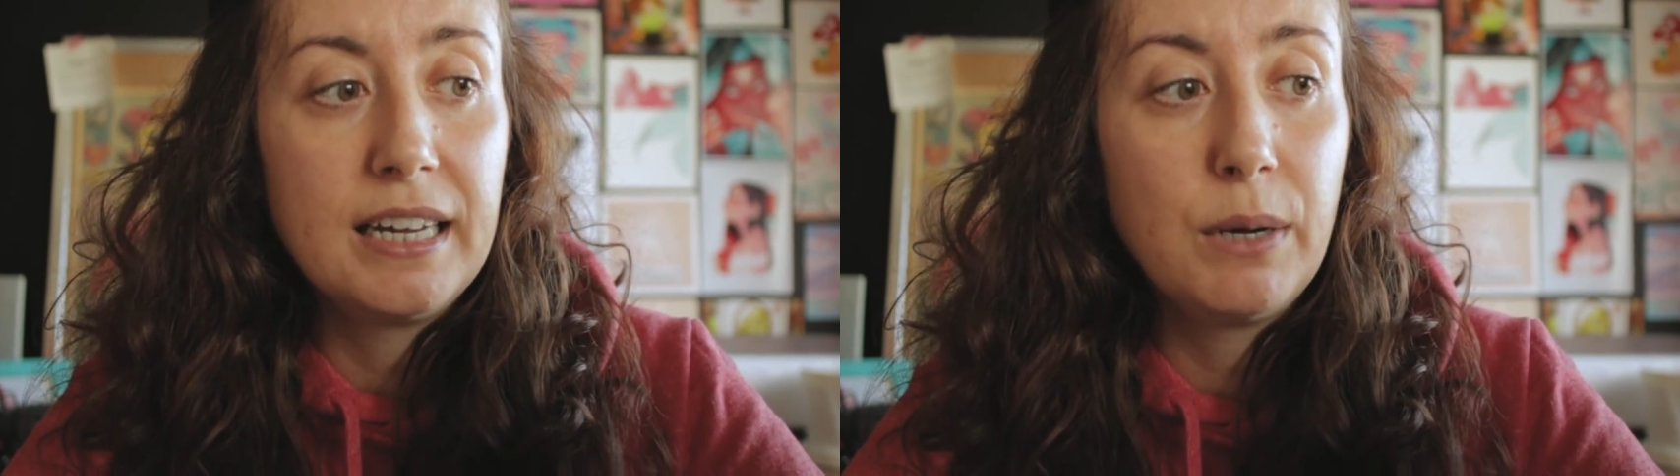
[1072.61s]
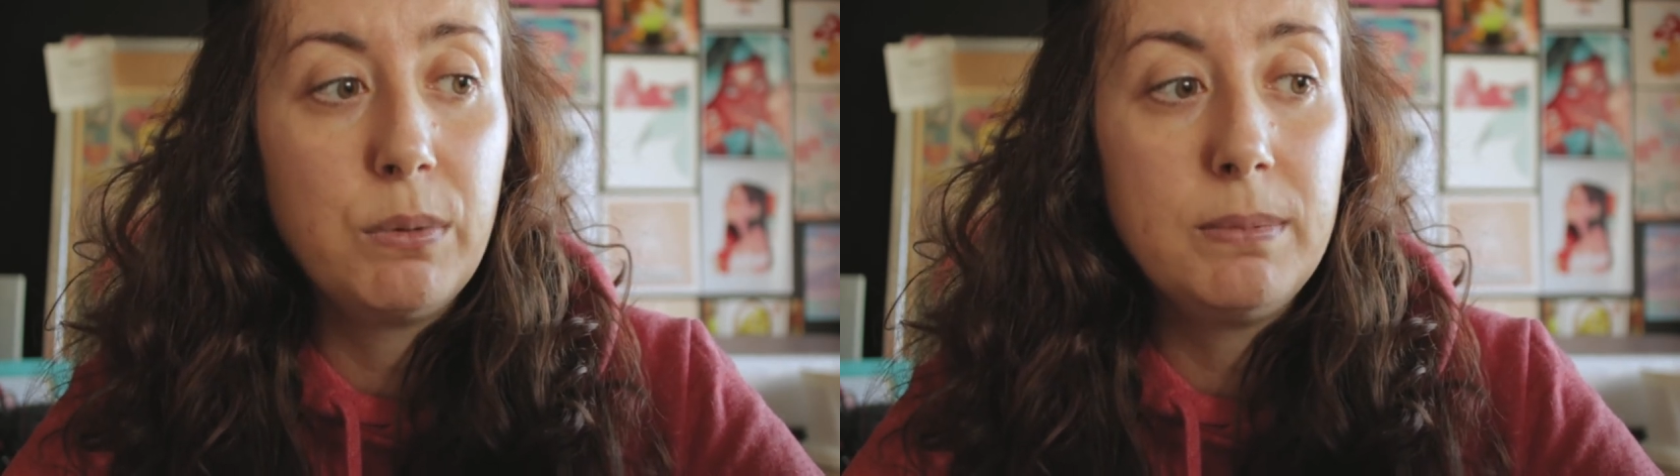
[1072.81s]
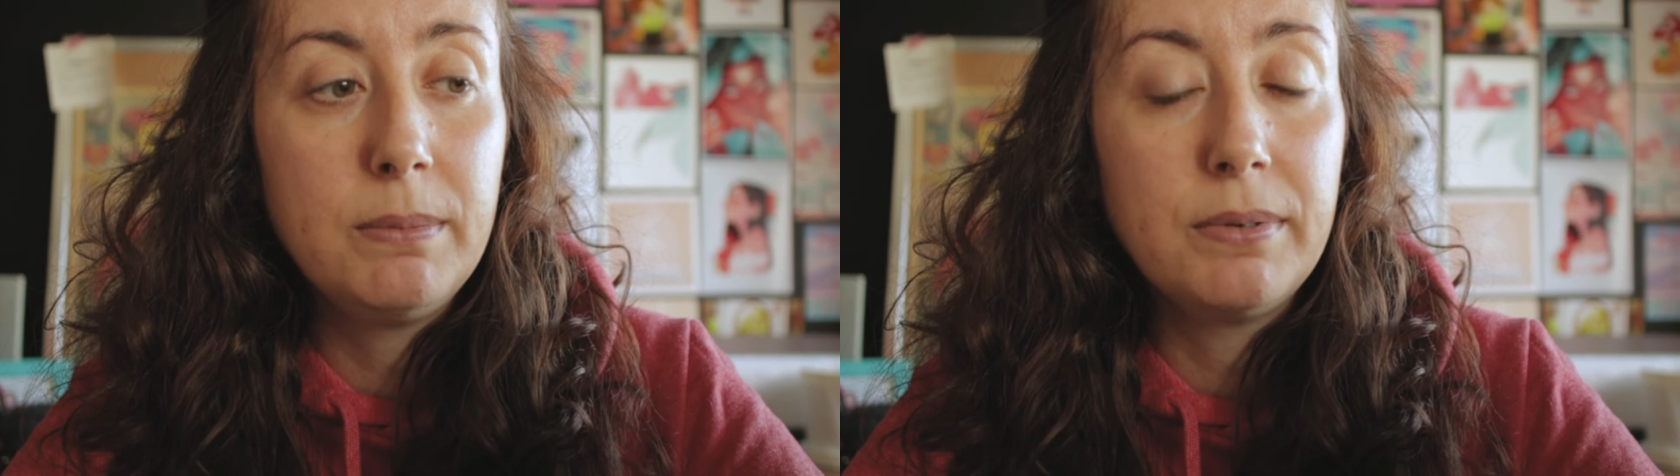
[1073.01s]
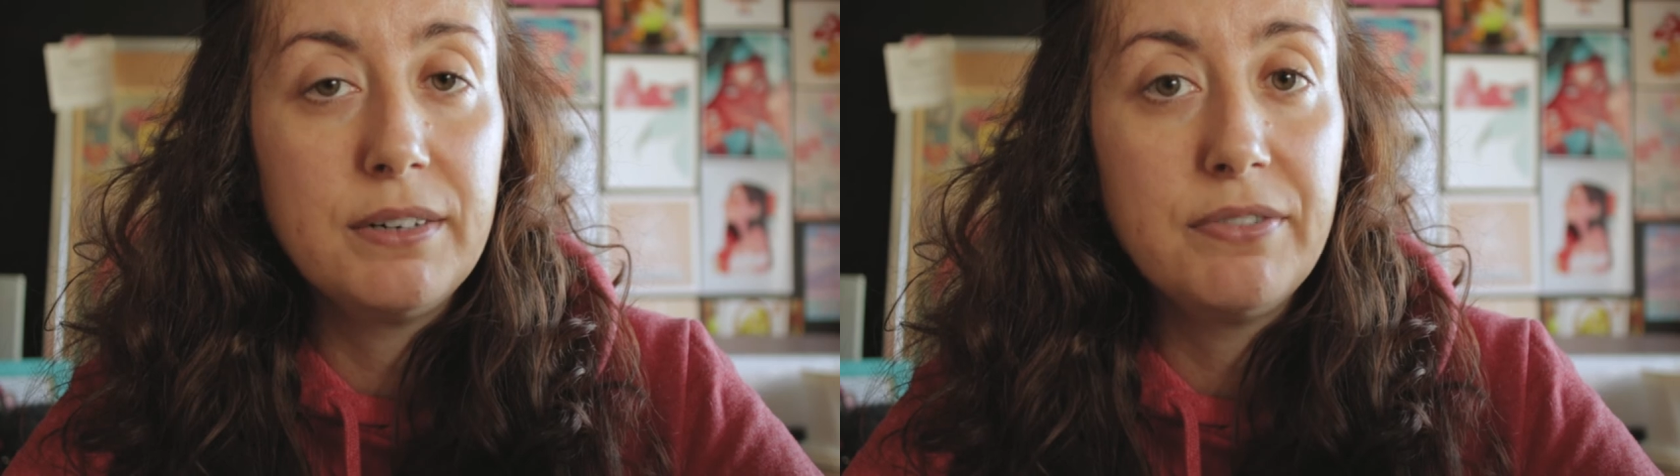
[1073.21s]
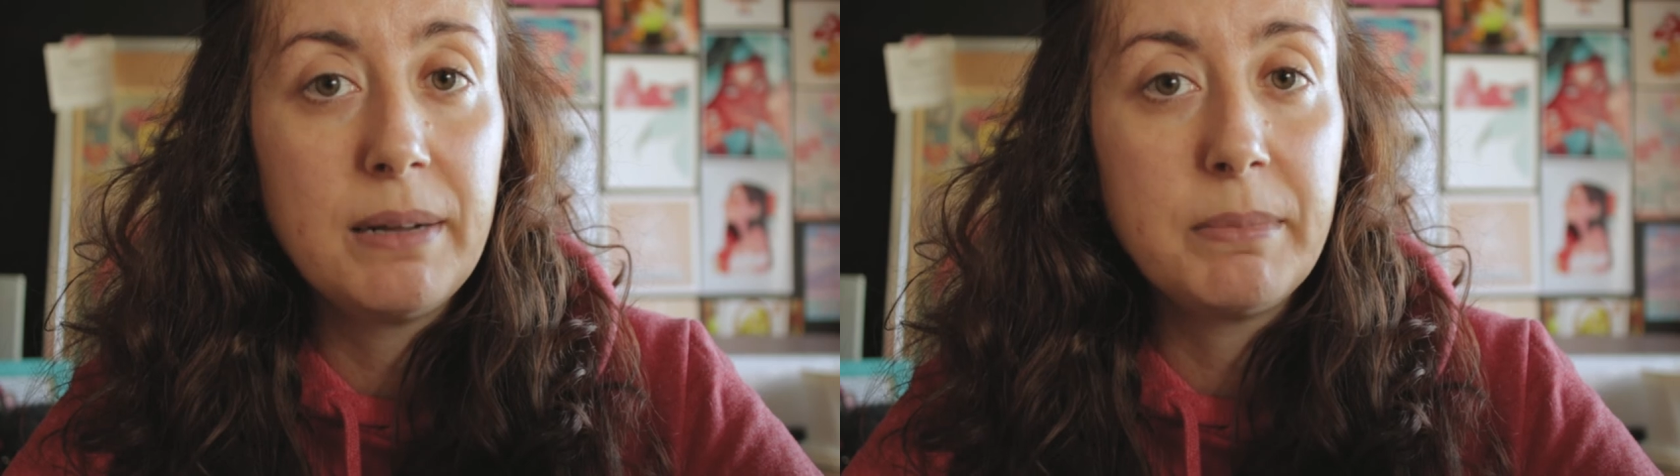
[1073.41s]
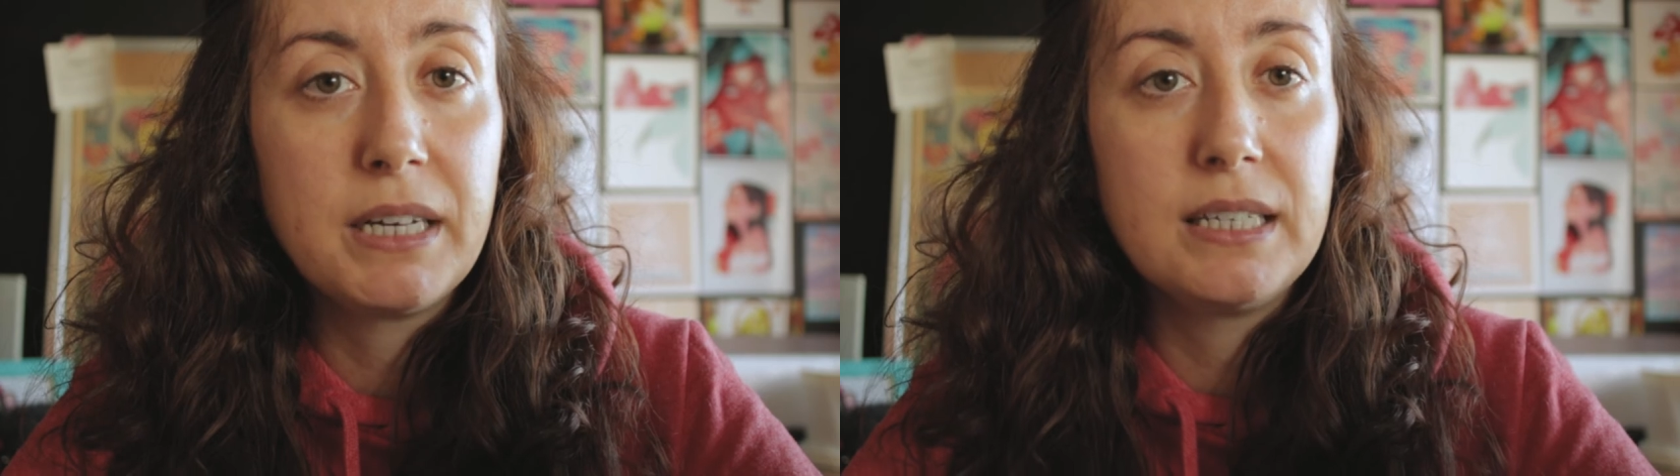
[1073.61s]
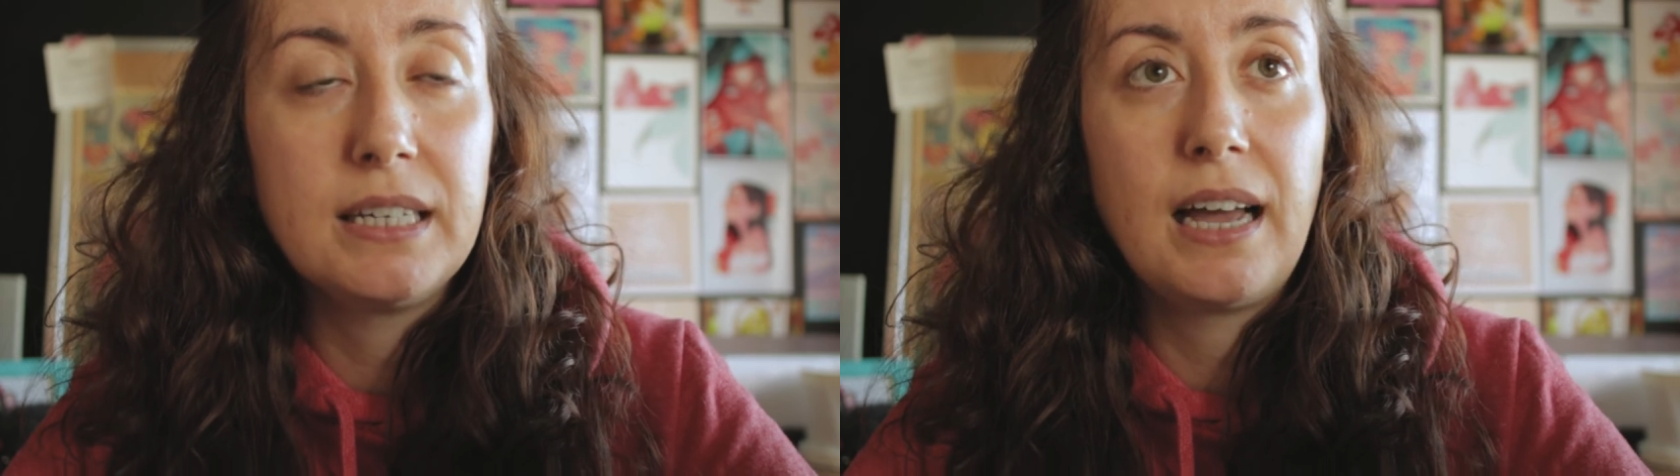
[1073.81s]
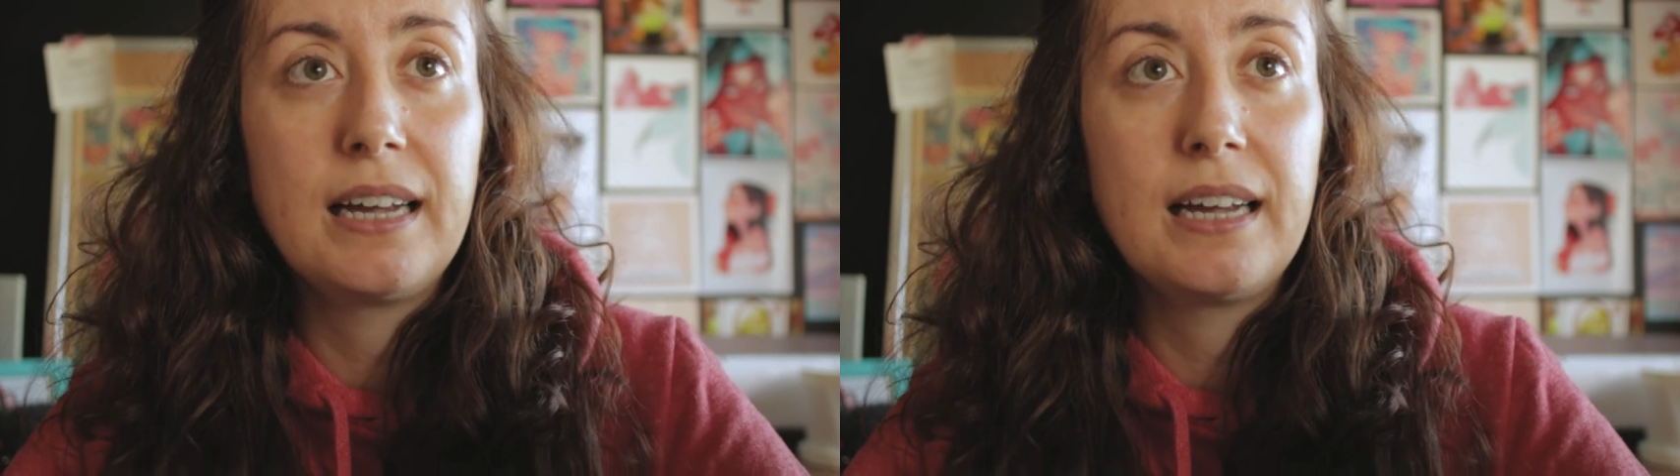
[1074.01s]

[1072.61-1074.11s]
it will be very fun because